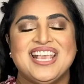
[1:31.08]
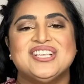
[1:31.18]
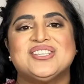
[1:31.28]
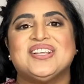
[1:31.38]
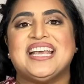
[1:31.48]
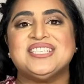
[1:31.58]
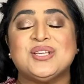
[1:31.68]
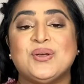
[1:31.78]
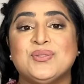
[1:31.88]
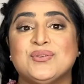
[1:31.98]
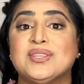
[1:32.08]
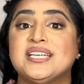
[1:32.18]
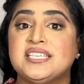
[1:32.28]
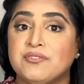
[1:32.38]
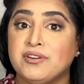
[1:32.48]
So let's go through the
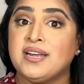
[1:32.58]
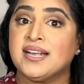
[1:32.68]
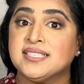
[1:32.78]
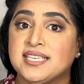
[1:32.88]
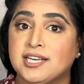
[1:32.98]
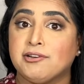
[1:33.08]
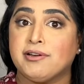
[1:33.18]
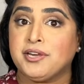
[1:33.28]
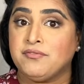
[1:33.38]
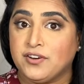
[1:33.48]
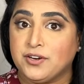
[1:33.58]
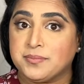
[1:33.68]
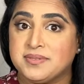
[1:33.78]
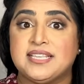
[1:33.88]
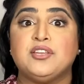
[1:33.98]
different auxiliary
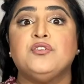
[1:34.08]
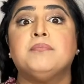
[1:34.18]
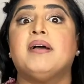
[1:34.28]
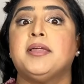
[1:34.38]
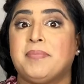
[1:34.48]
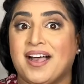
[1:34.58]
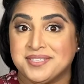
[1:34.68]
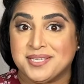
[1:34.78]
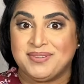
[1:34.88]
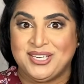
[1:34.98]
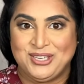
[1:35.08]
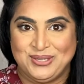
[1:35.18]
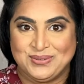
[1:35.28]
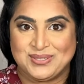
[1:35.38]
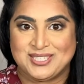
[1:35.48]
verbs that you might possibly
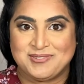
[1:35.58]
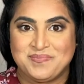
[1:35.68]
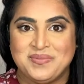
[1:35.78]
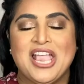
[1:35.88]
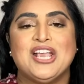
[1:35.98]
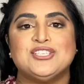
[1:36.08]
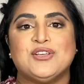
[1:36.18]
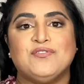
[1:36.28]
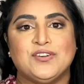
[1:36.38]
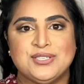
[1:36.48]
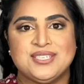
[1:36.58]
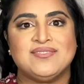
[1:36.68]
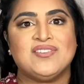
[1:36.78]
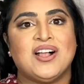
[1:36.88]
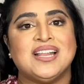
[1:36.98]
use. So first
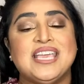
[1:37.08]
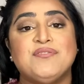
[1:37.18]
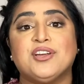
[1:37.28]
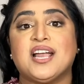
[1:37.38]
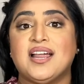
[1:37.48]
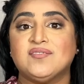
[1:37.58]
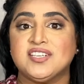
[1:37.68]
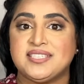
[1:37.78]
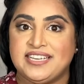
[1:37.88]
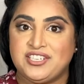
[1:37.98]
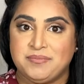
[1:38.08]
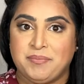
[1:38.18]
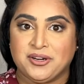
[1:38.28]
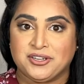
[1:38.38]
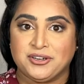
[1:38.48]
of all, if your conversation
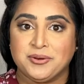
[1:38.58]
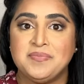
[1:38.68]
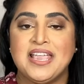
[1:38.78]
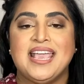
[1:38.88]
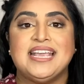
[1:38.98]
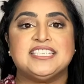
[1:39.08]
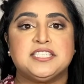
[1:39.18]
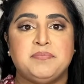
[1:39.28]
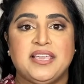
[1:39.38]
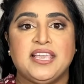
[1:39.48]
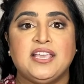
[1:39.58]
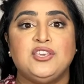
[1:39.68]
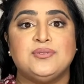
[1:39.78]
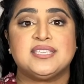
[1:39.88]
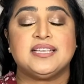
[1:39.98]
partner is speaking
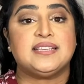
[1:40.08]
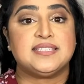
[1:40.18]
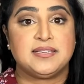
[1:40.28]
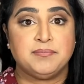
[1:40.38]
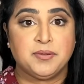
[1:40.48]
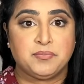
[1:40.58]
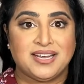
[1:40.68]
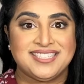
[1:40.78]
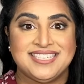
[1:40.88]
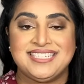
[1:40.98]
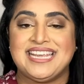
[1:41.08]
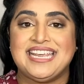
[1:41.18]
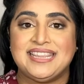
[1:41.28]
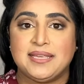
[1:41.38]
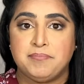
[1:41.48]
using the simple present
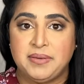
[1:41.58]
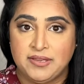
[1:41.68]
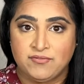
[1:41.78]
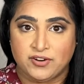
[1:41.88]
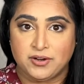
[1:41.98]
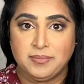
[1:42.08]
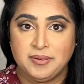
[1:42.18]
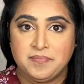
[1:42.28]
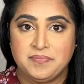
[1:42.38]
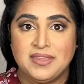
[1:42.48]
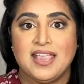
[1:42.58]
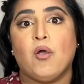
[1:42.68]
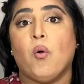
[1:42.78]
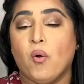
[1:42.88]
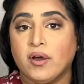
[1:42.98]
in the be verb
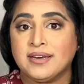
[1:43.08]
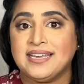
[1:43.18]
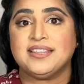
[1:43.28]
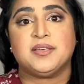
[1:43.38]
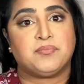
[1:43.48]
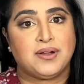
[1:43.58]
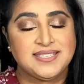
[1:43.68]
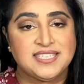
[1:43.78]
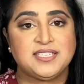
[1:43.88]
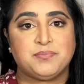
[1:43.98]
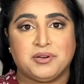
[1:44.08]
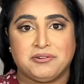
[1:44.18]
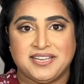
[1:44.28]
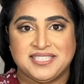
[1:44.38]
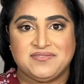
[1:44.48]
or the present
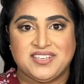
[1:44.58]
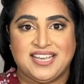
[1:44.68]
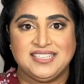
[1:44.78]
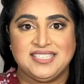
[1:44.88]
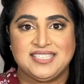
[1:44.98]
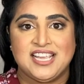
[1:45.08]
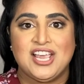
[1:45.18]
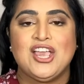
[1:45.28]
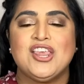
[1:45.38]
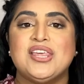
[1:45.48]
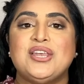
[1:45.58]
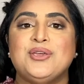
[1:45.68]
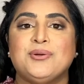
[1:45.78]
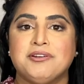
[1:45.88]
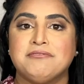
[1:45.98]
progressive tense, then
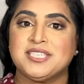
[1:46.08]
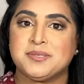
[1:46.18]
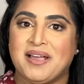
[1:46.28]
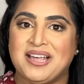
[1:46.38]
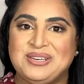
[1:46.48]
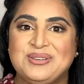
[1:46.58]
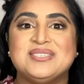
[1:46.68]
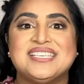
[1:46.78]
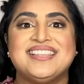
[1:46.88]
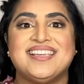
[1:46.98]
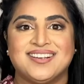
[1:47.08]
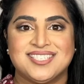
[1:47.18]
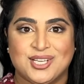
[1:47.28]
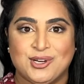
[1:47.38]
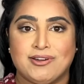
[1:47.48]
you can respond using the
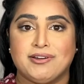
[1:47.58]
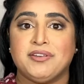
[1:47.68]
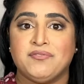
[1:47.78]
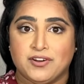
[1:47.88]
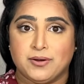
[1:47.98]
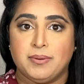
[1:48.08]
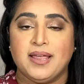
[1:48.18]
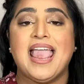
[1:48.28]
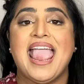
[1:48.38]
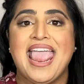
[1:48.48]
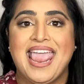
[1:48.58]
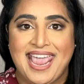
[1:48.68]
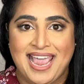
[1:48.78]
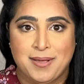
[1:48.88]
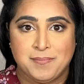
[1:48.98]
auxiliary verb
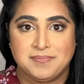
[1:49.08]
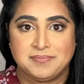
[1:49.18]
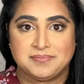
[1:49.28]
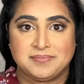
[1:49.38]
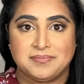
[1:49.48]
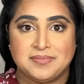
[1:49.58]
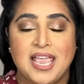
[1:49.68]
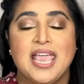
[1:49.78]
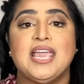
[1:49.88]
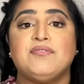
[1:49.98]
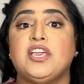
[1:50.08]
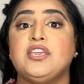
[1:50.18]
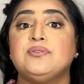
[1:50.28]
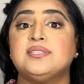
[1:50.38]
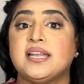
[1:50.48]
am. If they
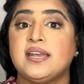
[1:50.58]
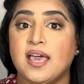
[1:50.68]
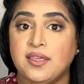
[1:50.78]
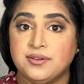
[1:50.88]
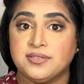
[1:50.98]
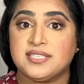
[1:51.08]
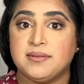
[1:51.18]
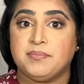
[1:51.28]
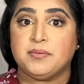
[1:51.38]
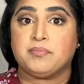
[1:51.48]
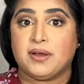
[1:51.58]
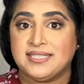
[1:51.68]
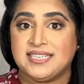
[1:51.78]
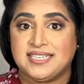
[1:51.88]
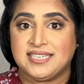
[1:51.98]
use another simple
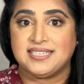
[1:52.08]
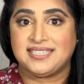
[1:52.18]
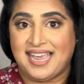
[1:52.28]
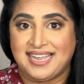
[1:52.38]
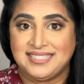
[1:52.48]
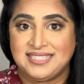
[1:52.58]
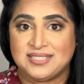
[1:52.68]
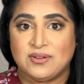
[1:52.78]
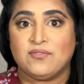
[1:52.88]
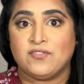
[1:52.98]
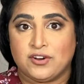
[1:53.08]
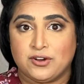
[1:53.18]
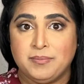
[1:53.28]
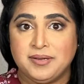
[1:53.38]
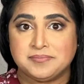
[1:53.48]
present tense
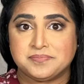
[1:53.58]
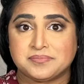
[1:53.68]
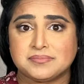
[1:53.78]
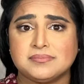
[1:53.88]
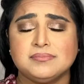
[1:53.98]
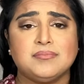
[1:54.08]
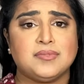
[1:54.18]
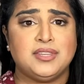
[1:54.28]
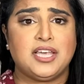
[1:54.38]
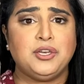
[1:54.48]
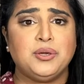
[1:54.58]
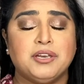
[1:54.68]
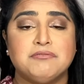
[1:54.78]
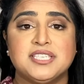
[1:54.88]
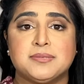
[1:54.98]
verb, then you can
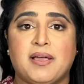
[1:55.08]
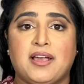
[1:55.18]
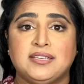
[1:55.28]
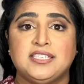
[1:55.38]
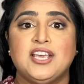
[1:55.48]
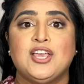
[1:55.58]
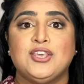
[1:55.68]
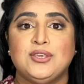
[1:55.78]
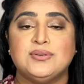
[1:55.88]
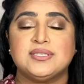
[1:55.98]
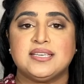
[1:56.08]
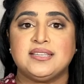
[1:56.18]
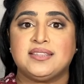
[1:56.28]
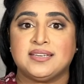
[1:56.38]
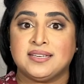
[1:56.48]
respond
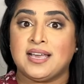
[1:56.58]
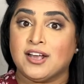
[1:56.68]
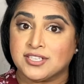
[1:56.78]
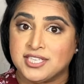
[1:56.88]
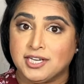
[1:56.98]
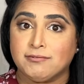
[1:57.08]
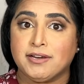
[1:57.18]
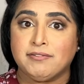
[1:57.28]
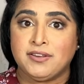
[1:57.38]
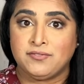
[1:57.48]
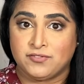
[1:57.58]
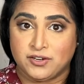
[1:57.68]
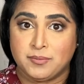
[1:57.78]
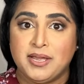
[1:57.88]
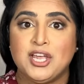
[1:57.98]
using the auxiliary
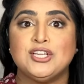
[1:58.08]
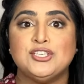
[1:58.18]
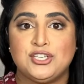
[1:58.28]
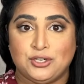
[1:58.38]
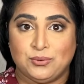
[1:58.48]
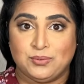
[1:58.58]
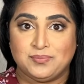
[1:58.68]
verb do.